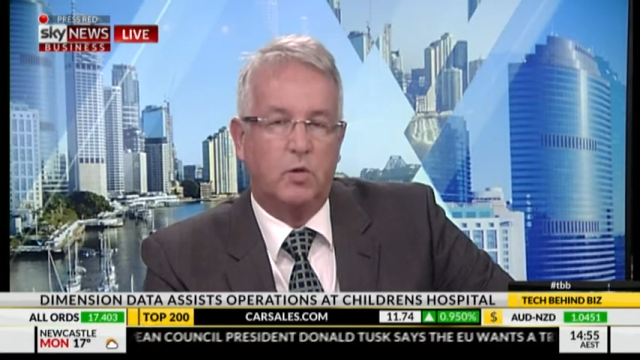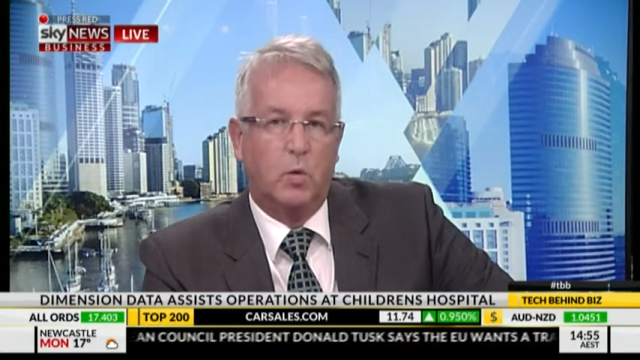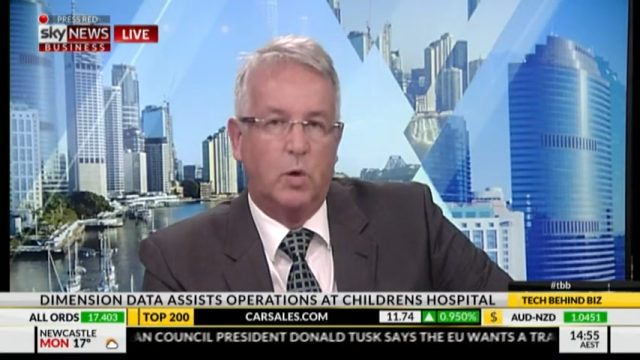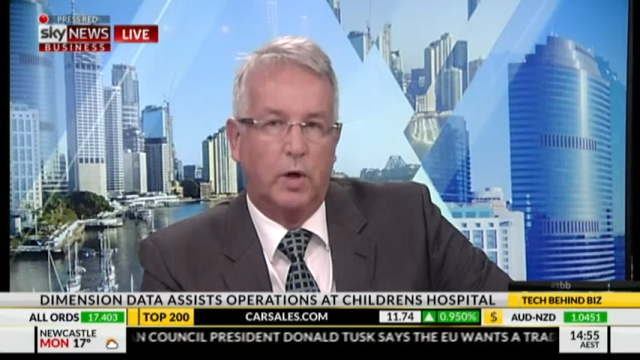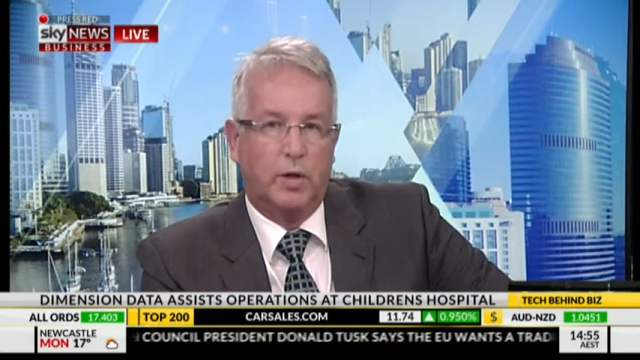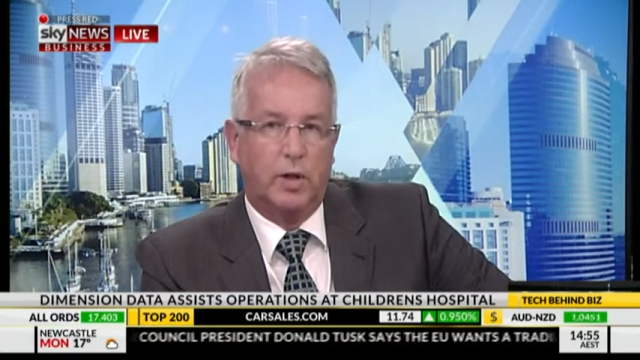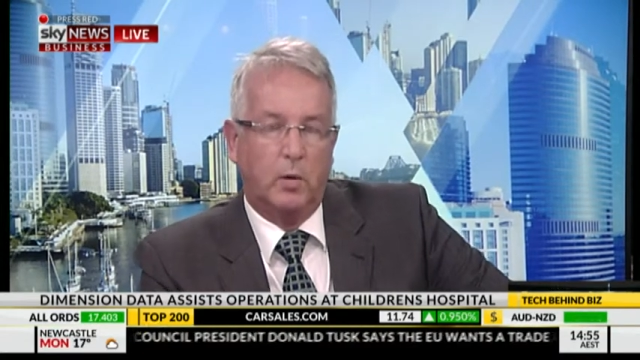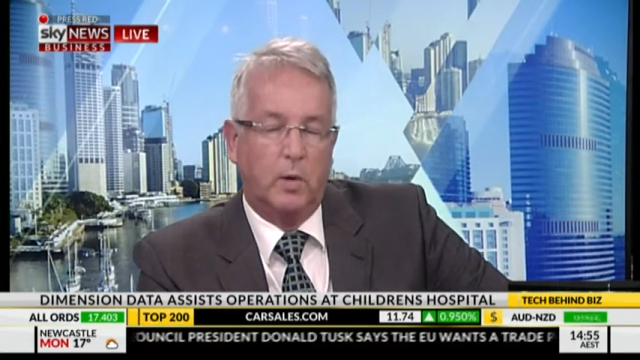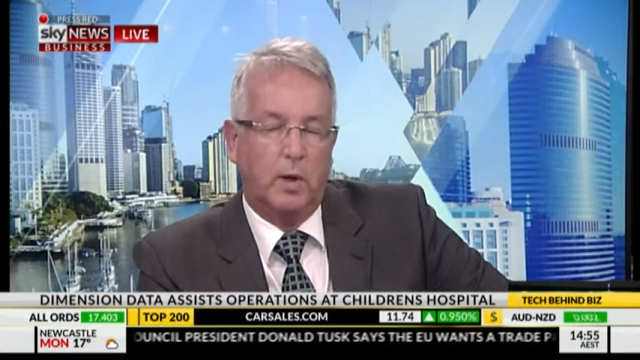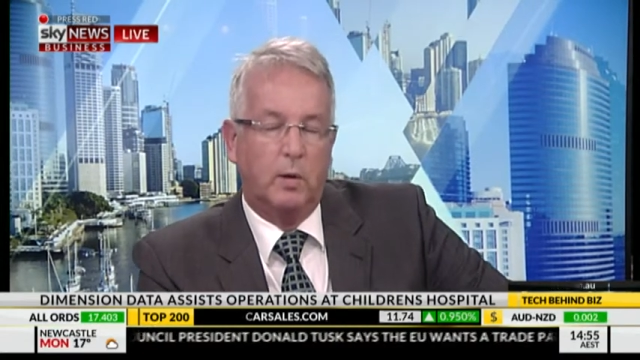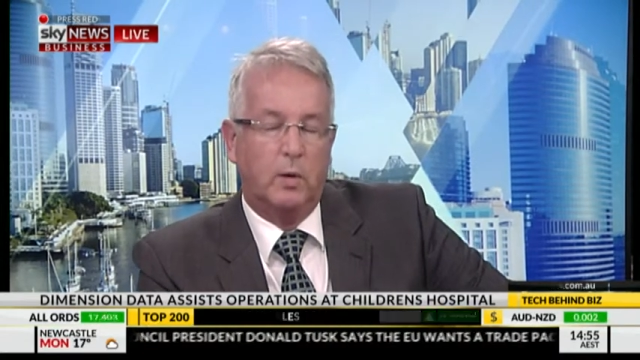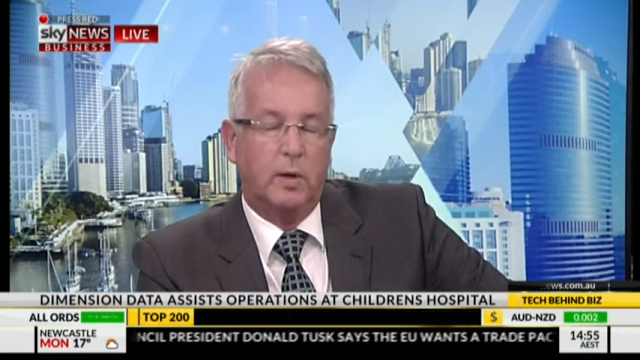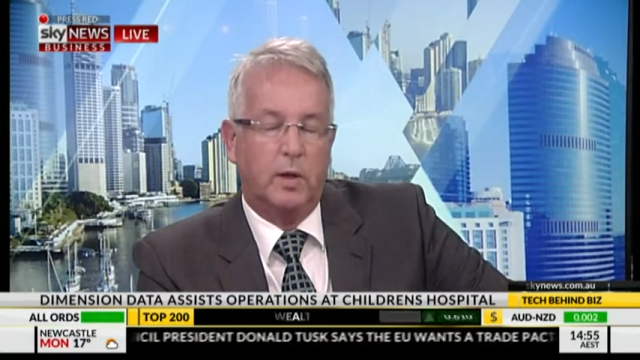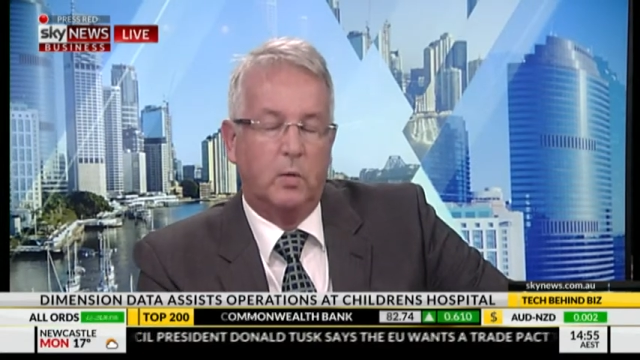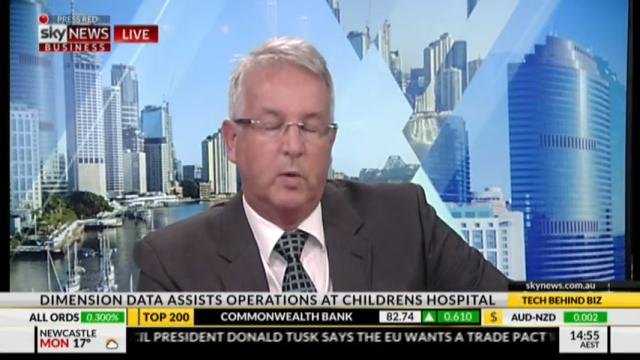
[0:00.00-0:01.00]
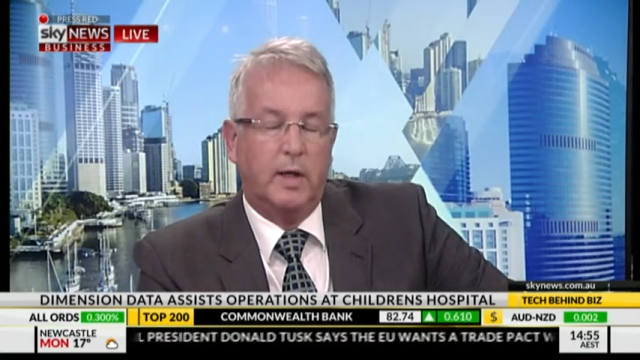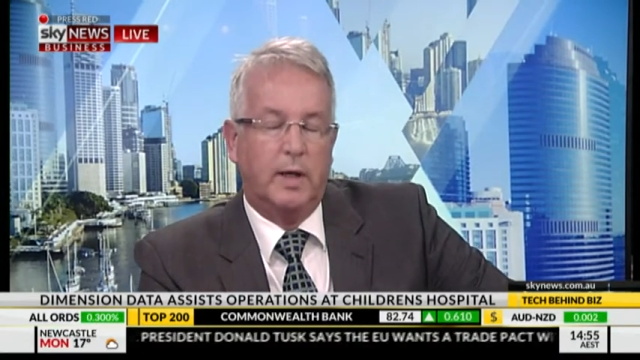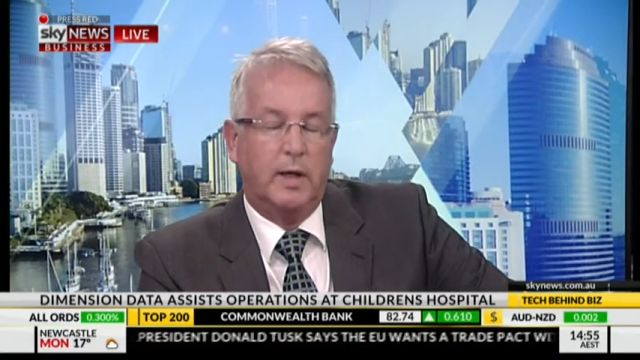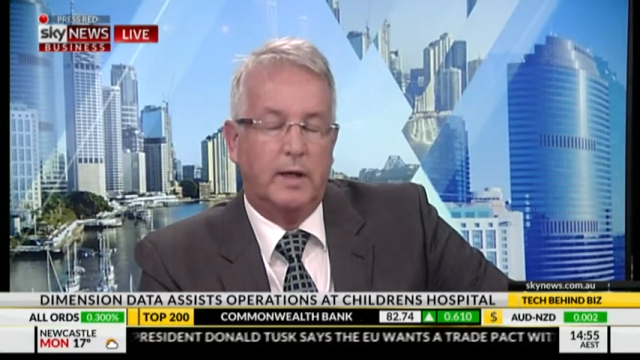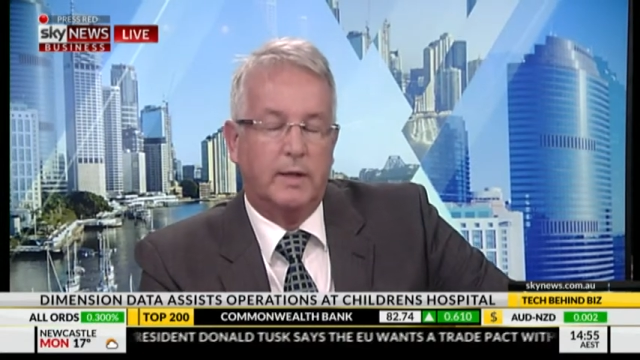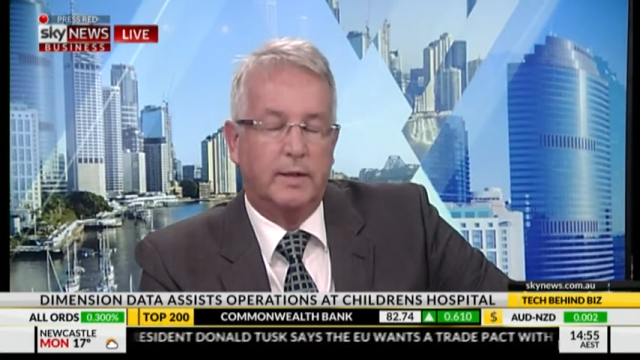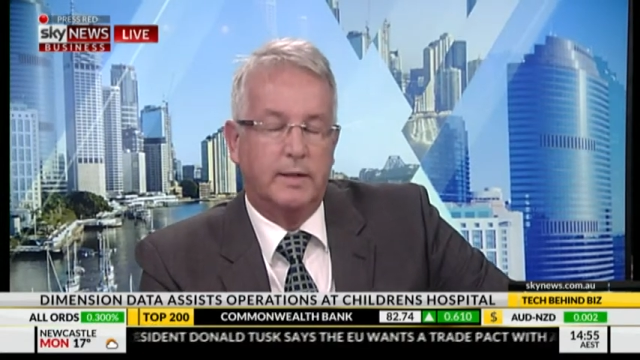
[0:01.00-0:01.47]
work that we
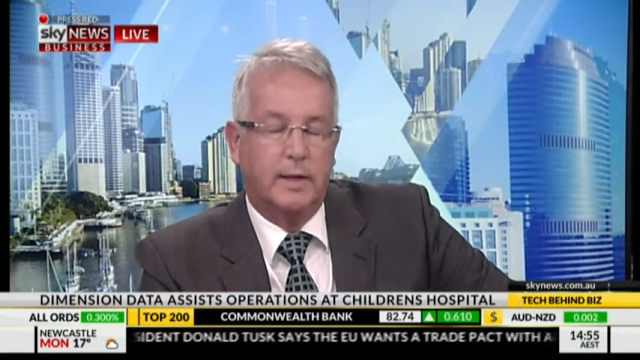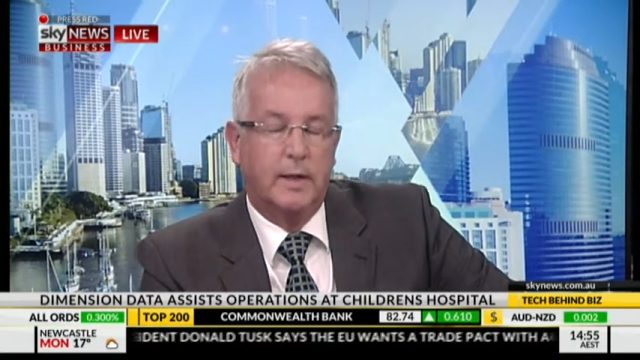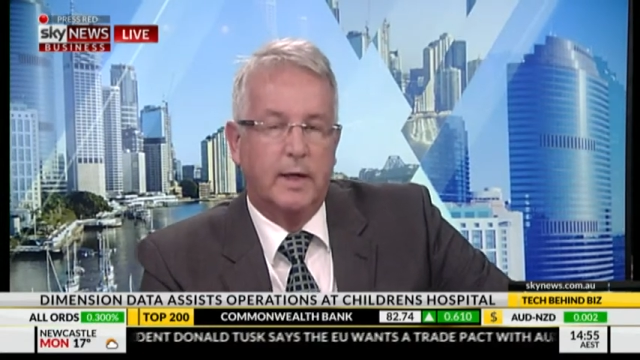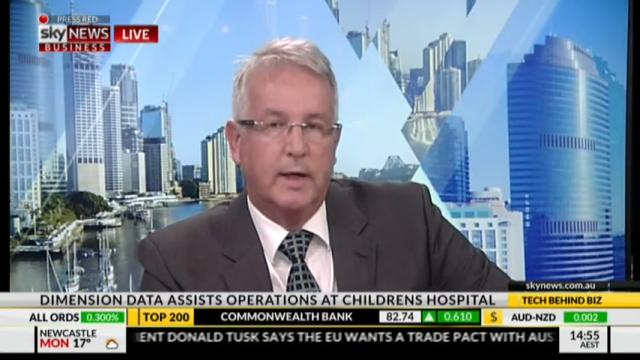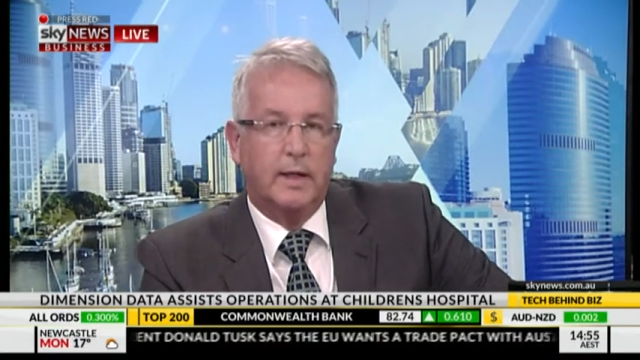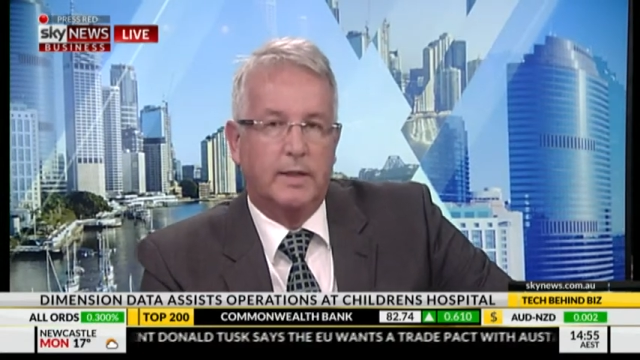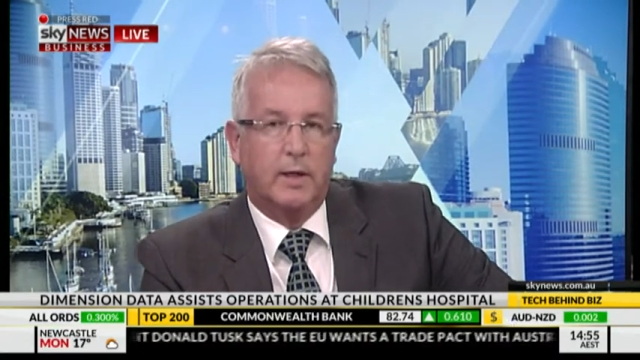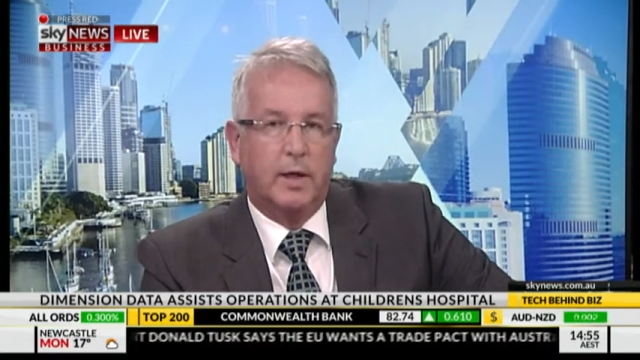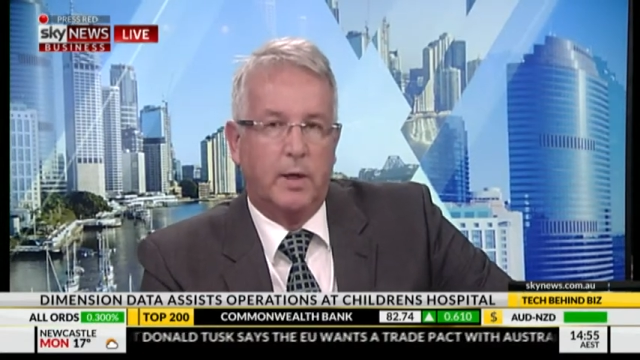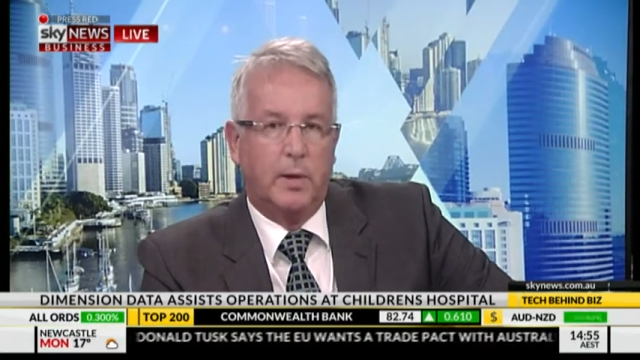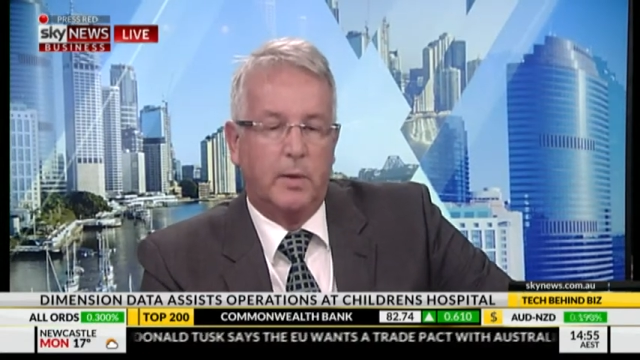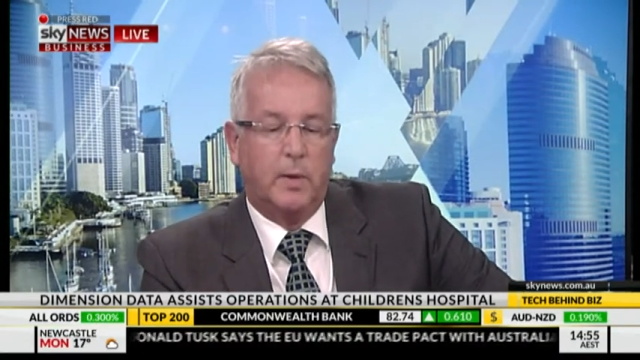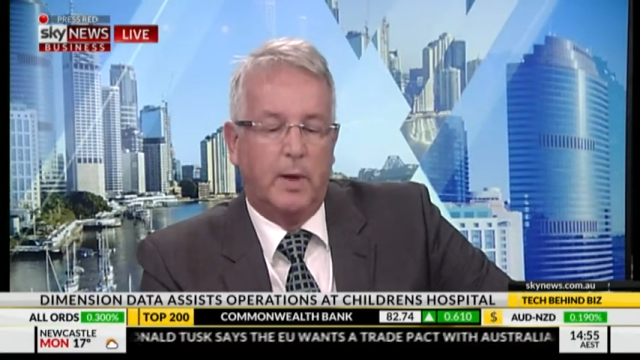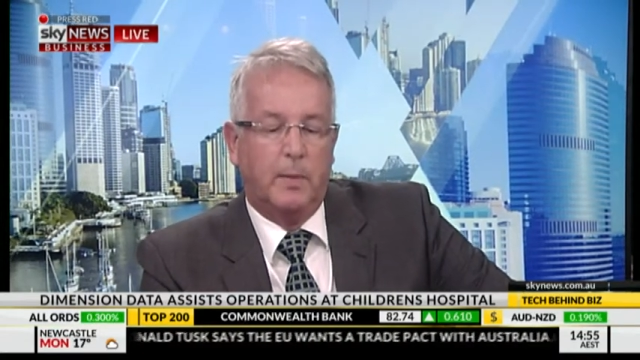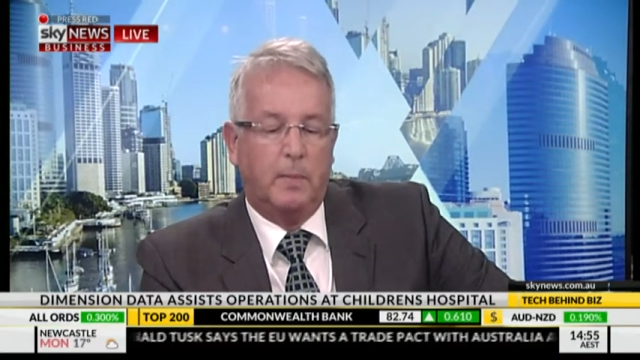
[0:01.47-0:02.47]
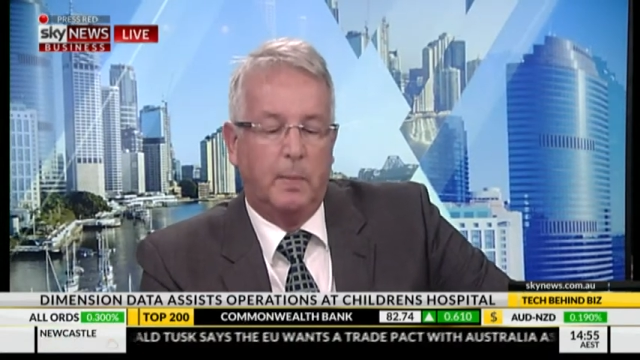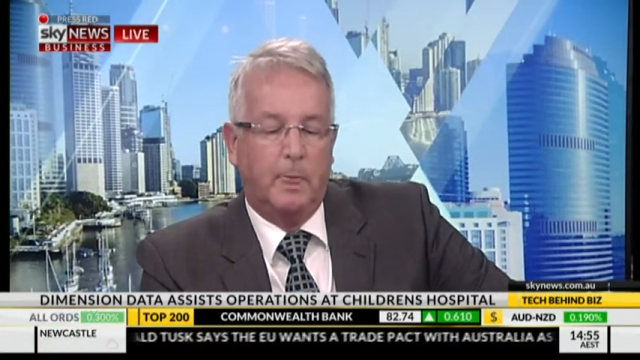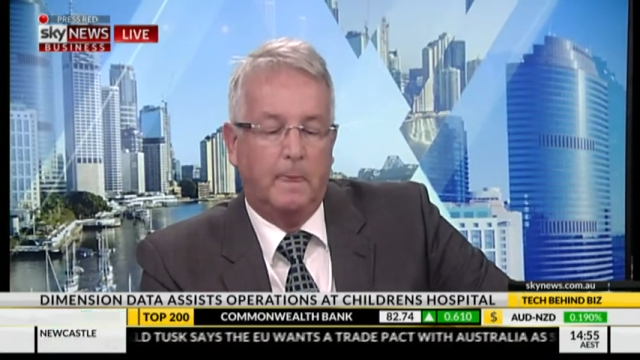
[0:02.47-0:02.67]
needed. So